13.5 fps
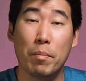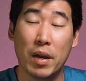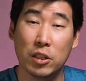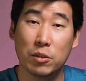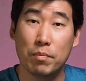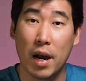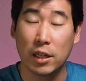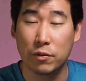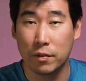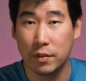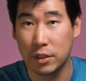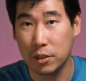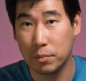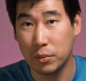the benchmarks for
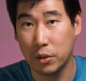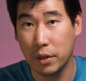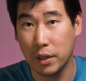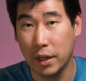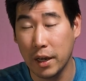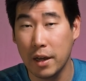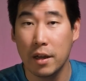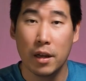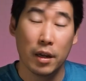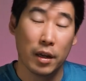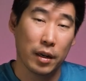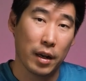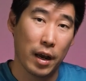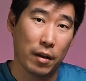this computer here.
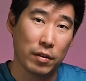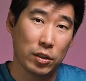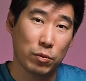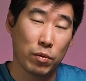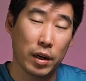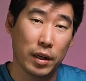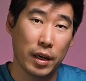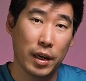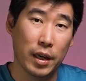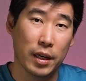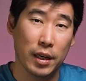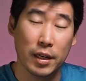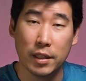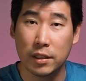Now this one here
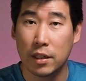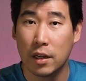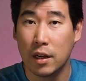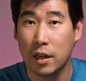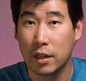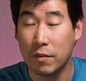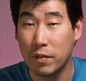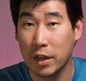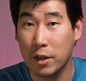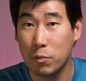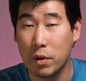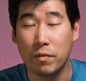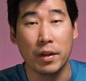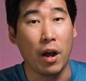is
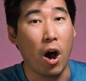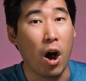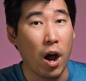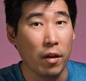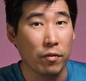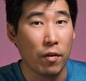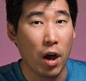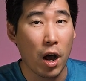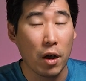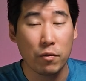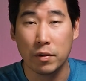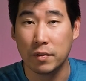configured with an i5